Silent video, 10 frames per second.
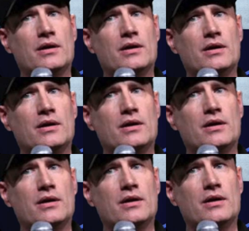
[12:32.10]

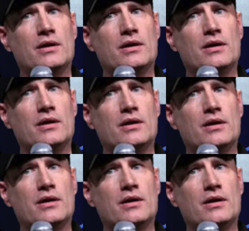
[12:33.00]

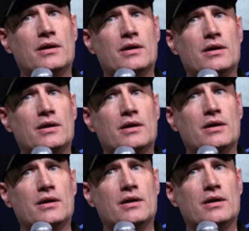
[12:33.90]

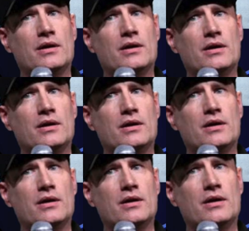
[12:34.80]

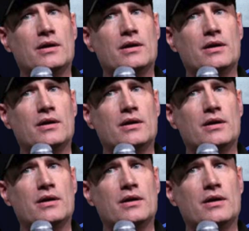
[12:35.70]
(not speaking)